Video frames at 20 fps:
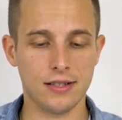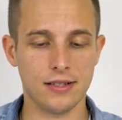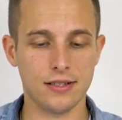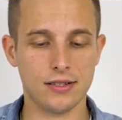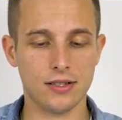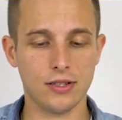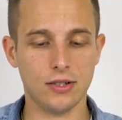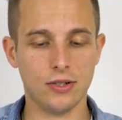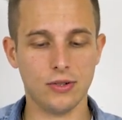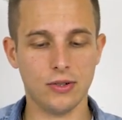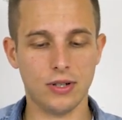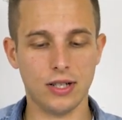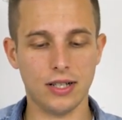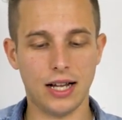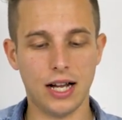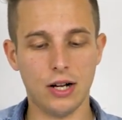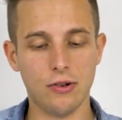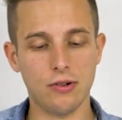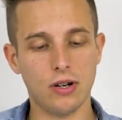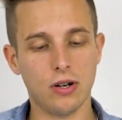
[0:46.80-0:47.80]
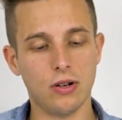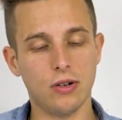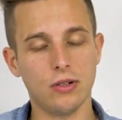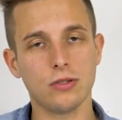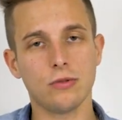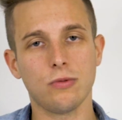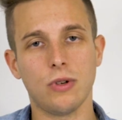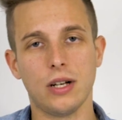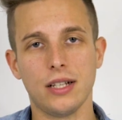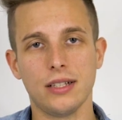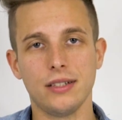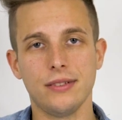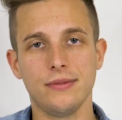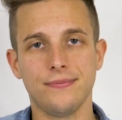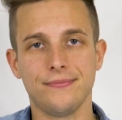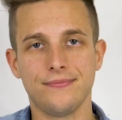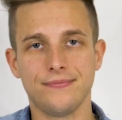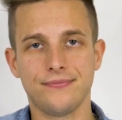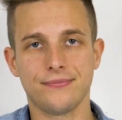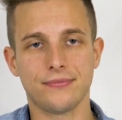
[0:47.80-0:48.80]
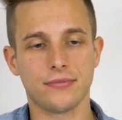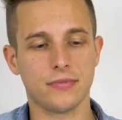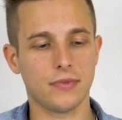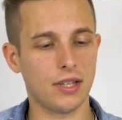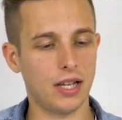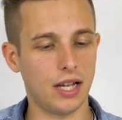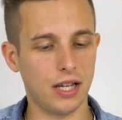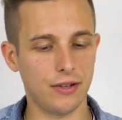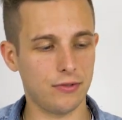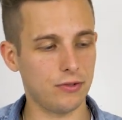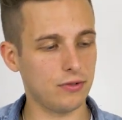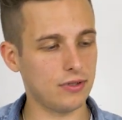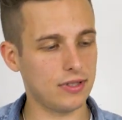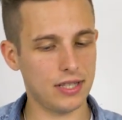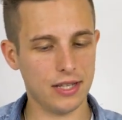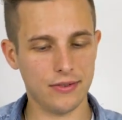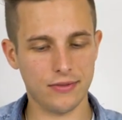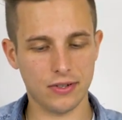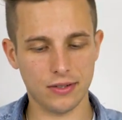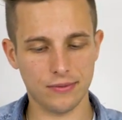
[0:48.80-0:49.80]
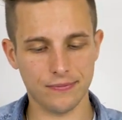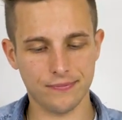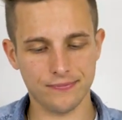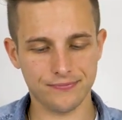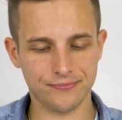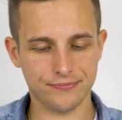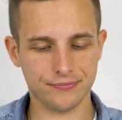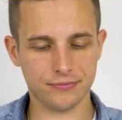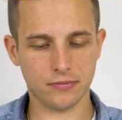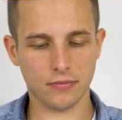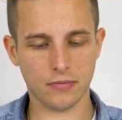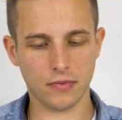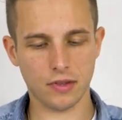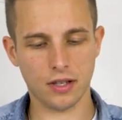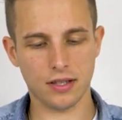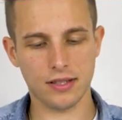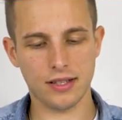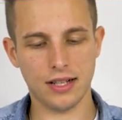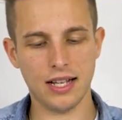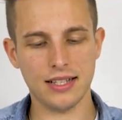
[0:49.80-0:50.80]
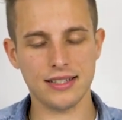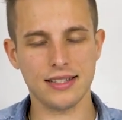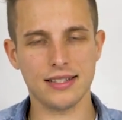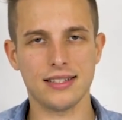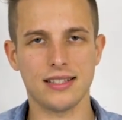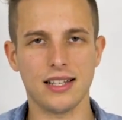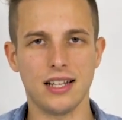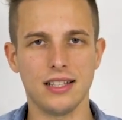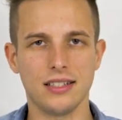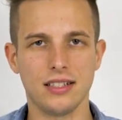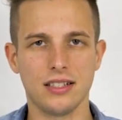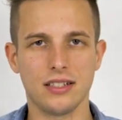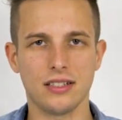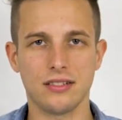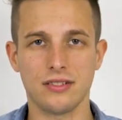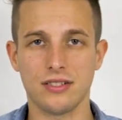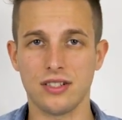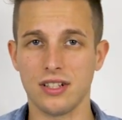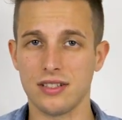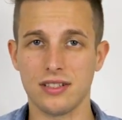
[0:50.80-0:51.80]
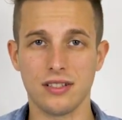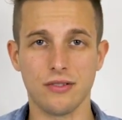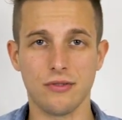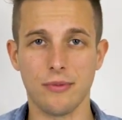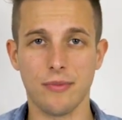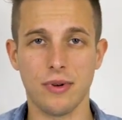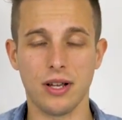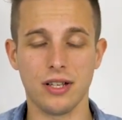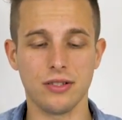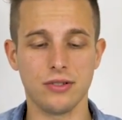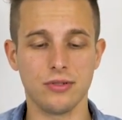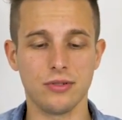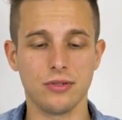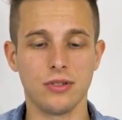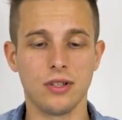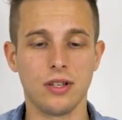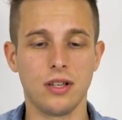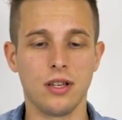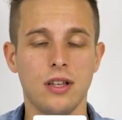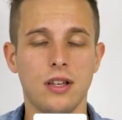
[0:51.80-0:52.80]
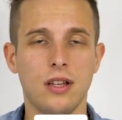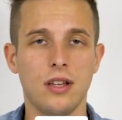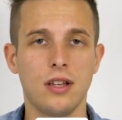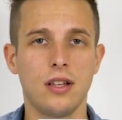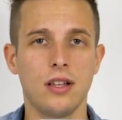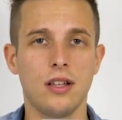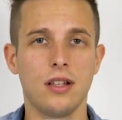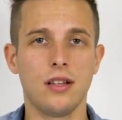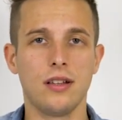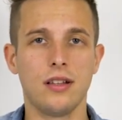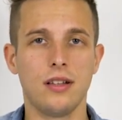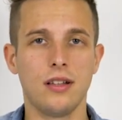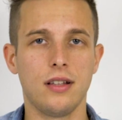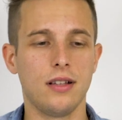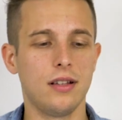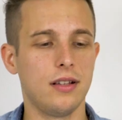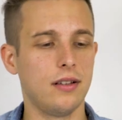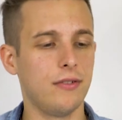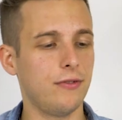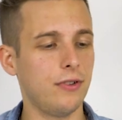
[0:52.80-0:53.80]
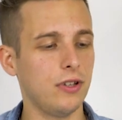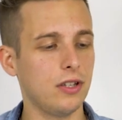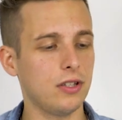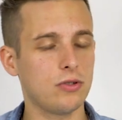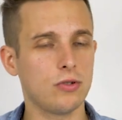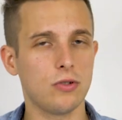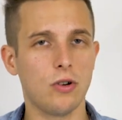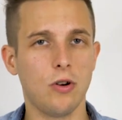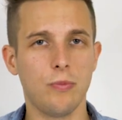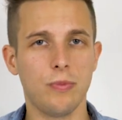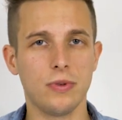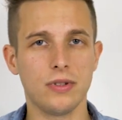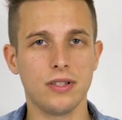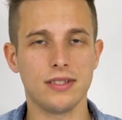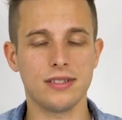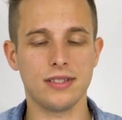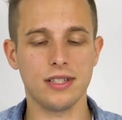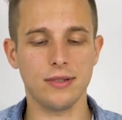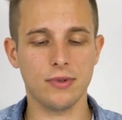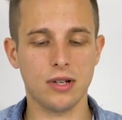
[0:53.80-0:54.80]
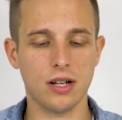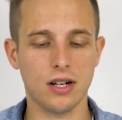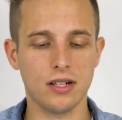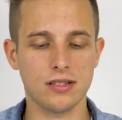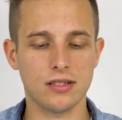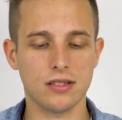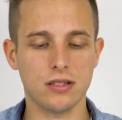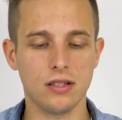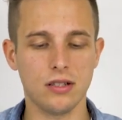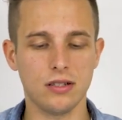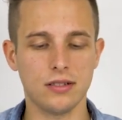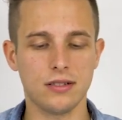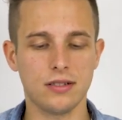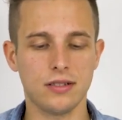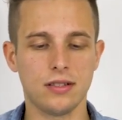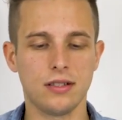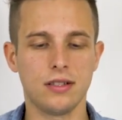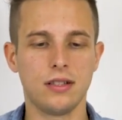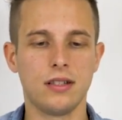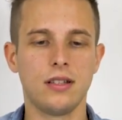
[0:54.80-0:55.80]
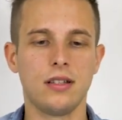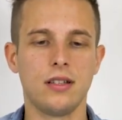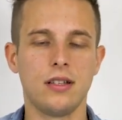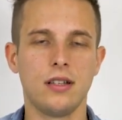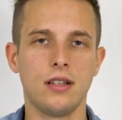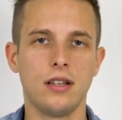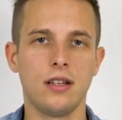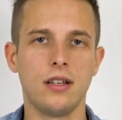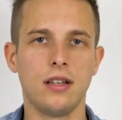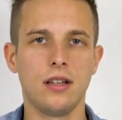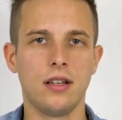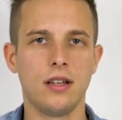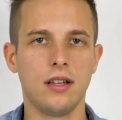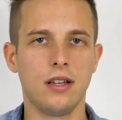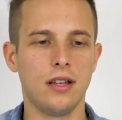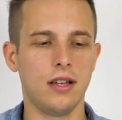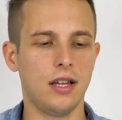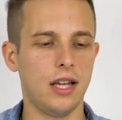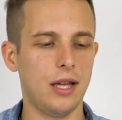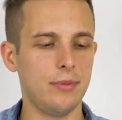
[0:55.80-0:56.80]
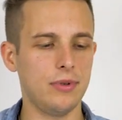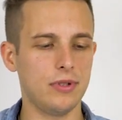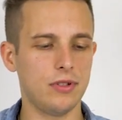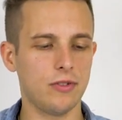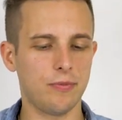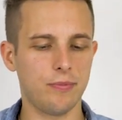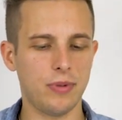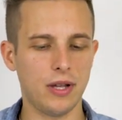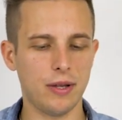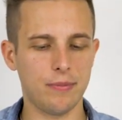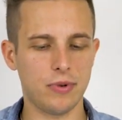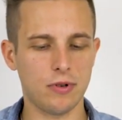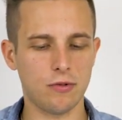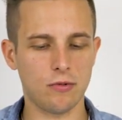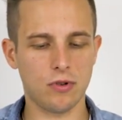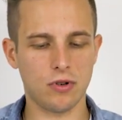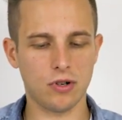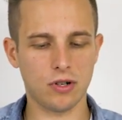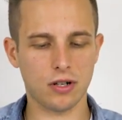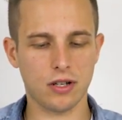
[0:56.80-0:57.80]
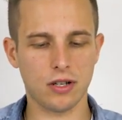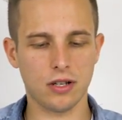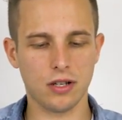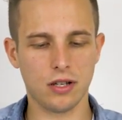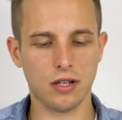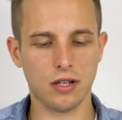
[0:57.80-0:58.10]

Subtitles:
So our old one, iPhone 7, as a standard, just to remind you, thing to open the SIM card slot, a bit of paperwork,